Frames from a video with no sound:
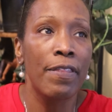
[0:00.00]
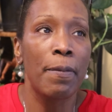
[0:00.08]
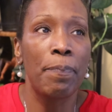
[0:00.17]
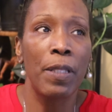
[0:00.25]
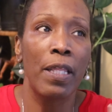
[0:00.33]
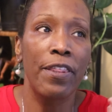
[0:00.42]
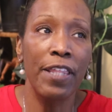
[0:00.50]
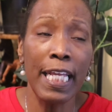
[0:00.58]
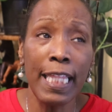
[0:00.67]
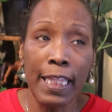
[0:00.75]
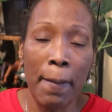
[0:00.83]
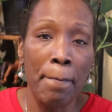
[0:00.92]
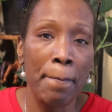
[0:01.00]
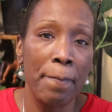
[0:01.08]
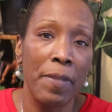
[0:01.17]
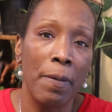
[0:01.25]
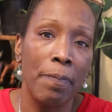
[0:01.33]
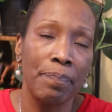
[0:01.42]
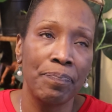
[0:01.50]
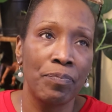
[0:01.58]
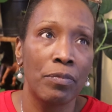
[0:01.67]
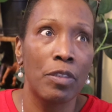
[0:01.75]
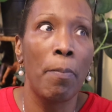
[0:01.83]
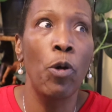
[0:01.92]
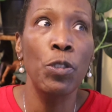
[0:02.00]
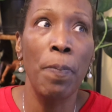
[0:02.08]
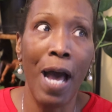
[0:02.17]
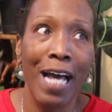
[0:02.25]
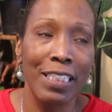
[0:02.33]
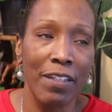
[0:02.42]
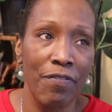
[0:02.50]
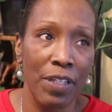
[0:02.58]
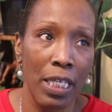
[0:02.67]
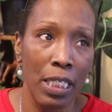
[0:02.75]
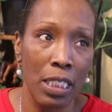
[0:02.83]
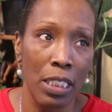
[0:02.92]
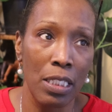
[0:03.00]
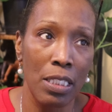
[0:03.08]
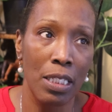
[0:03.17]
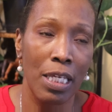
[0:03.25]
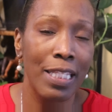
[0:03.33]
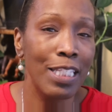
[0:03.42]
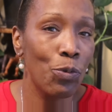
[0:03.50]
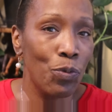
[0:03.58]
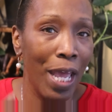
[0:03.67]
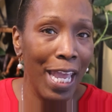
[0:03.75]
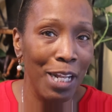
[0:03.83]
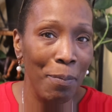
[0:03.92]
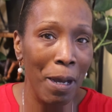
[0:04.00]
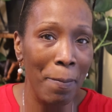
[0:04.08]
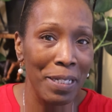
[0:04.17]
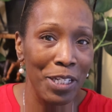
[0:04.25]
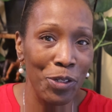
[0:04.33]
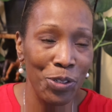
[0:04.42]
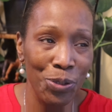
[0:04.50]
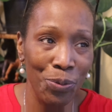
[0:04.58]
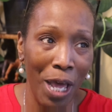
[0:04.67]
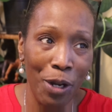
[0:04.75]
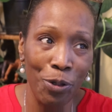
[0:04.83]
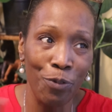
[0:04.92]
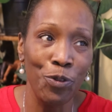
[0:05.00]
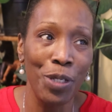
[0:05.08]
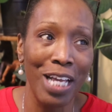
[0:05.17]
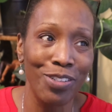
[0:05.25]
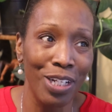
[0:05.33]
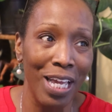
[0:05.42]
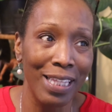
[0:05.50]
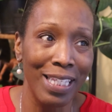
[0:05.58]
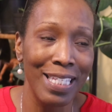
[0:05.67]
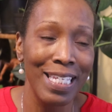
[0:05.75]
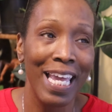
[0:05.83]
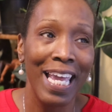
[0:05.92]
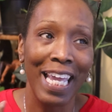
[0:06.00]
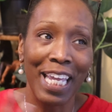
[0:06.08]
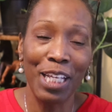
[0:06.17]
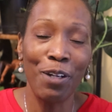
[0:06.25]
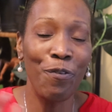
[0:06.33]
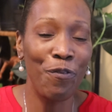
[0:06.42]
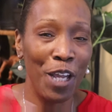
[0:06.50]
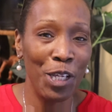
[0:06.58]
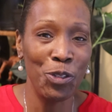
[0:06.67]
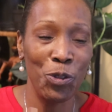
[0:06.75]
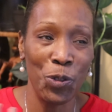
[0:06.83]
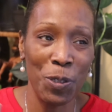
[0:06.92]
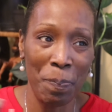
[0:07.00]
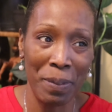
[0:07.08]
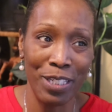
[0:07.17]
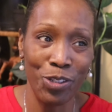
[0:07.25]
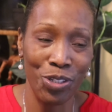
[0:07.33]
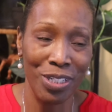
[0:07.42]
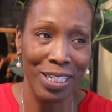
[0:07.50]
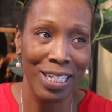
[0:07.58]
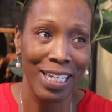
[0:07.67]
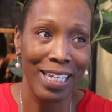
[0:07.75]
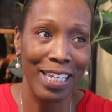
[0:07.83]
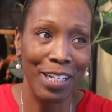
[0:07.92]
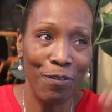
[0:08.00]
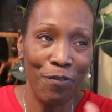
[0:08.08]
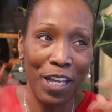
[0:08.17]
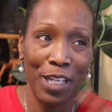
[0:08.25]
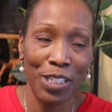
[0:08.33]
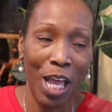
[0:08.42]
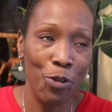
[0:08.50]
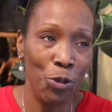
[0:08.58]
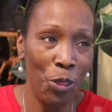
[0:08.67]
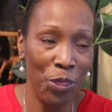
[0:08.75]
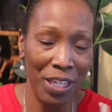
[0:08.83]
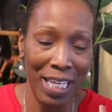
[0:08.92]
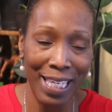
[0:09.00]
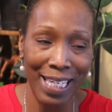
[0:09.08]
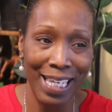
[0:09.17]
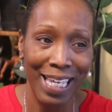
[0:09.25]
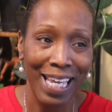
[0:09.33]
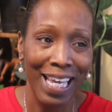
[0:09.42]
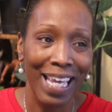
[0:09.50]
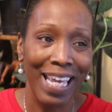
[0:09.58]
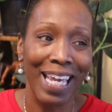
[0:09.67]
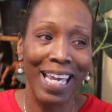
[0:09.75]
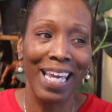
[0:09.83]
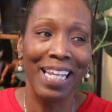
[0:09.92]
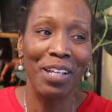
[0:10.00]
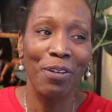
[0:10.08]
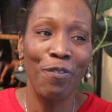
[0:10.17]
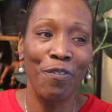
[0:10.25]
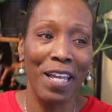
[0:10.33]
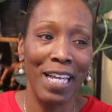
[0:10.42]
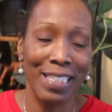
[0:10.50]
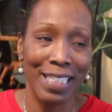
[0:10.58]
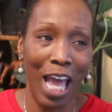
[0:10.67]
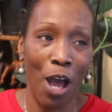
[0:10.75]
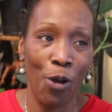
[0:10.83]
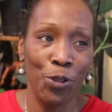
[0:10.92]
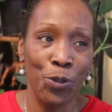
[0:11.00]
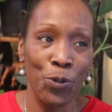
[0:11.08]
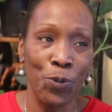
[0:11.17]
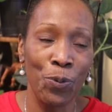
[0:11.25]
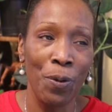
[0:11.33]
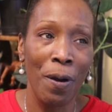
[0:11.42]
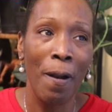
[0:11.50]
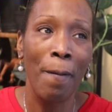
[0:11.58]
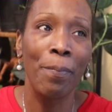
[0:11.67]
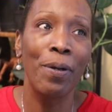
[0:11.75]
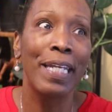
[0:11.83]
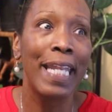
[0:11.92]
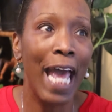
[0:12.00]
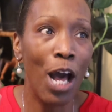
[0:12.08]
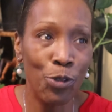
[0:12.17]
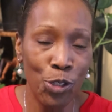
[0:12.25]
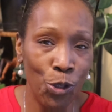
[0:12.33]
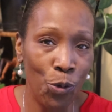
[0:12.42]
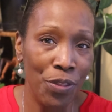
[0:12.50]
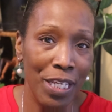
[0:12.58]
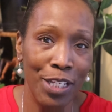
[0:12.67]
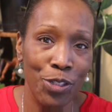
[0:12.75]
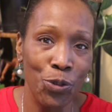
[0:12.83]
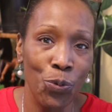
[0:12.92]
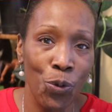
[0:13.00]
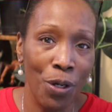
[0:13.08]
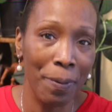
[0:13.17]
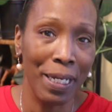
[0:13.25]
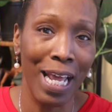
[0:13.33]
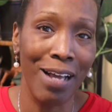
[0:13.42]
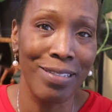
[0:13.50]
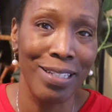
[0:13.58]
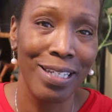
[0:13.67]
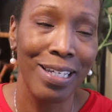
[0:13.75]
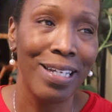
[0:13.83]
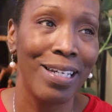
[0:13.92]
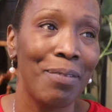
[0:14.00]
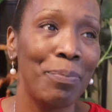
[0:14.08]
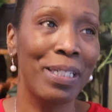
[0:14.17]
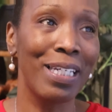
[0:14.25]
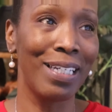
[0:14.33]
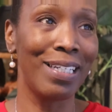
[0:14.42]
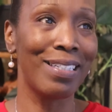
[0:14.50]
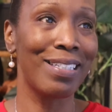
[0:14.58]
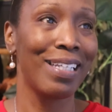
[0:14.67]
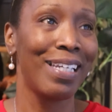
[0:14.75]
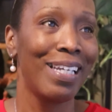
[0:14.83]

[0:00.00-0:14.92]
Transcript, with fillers: the, the thing that the, the, the most positive thing is, and this is what I hate about Meniere's too, I don't know if you guys are like this, it affects your speech, it affects how you think, and it affects how you pronounce certain things you want to pronounce because